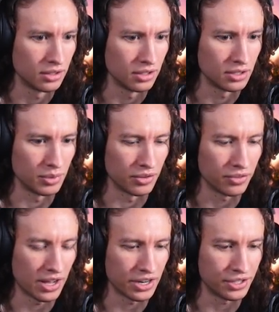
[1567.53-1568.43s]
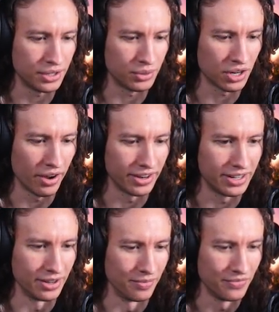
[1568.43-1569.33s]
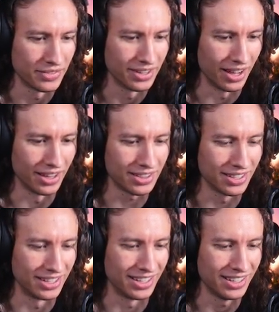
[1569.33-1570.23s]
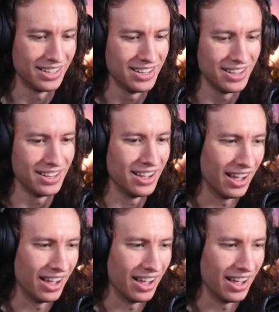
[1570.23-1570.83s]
He's being flashy, we taunted him. I like the